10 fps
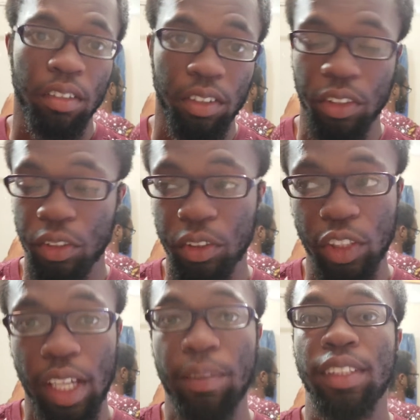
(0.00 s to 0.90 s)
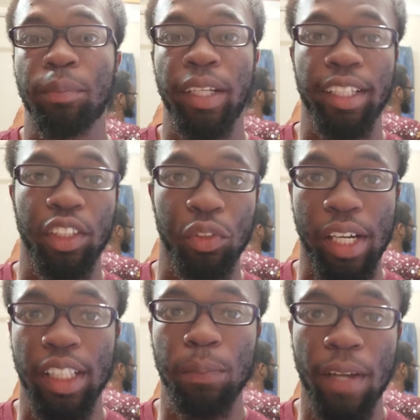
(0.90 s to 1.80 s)
Your job is to make it dry
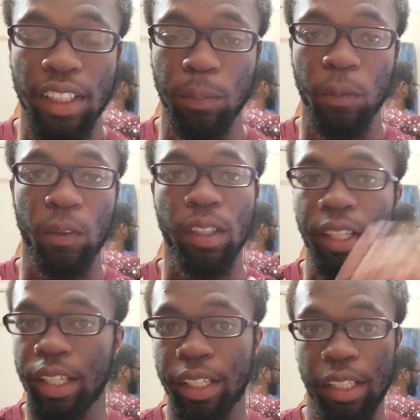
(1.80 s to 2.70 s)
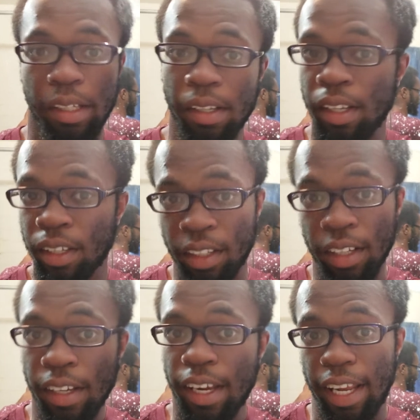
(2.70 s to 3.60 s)
as possible and
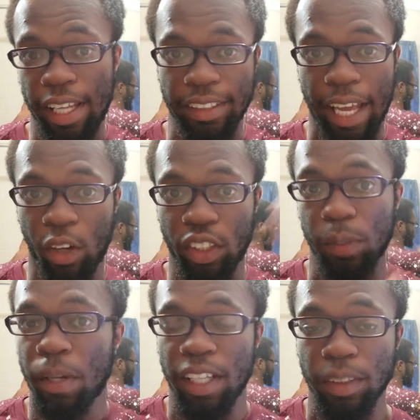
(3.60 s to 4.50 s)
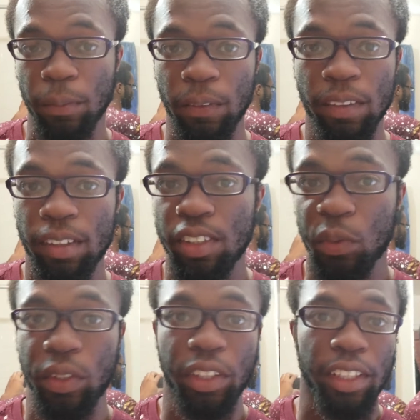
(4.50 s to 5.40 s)
as out as possible. Because when
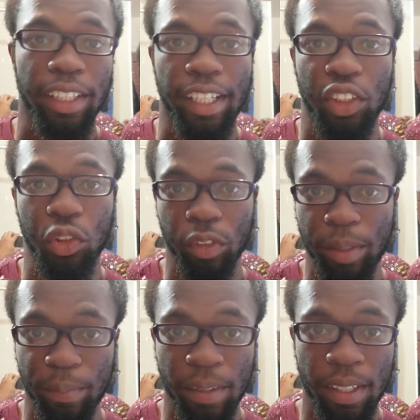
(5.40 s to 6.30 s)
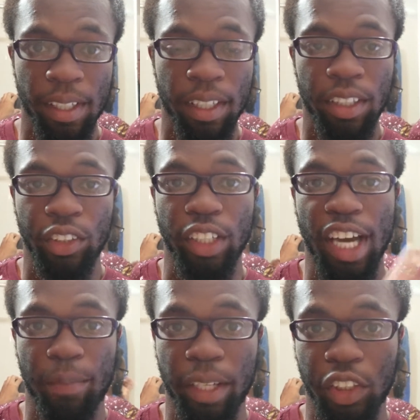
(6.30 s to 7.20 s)
you're going to get a trim, you got to
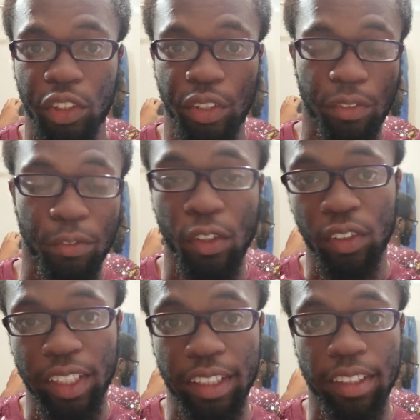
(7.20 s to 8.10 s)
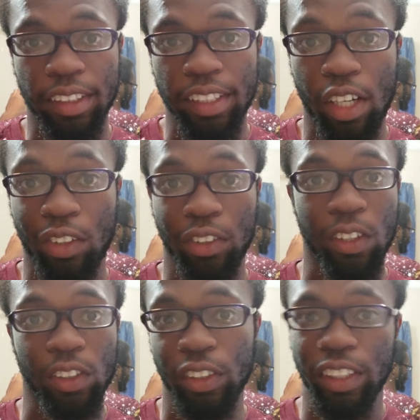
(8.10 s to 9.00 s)
make sure your full length is out, or else
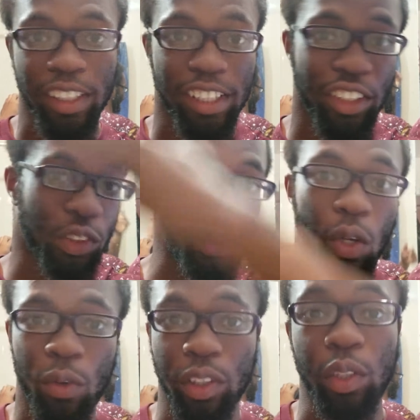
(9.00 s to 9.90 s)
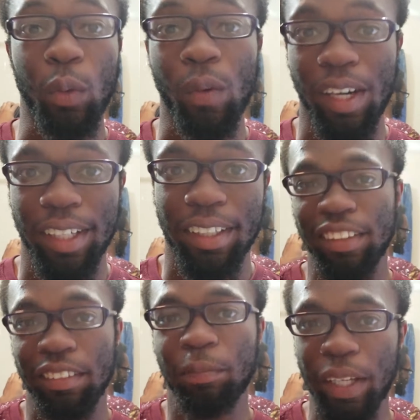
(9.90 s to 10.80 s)
they're going to cut you lower than you
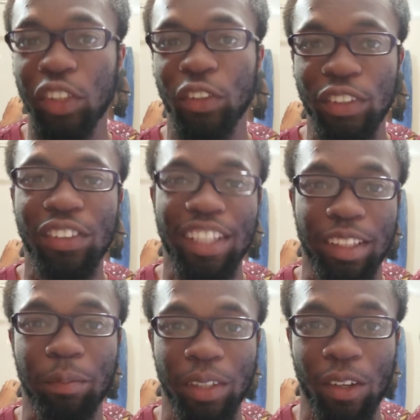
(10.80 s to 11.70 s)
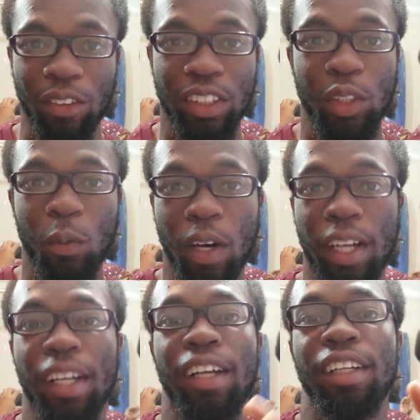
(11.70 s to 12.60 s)
want. Make sure you let them know that you want
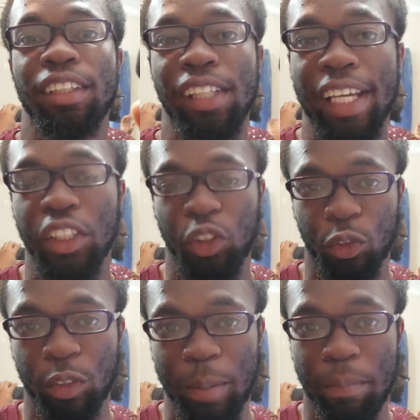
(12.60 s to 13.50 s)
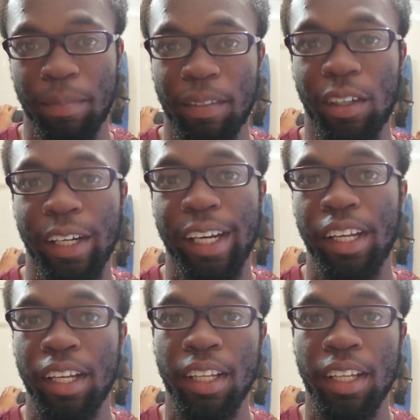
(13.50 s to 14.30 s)
a light trim, alright?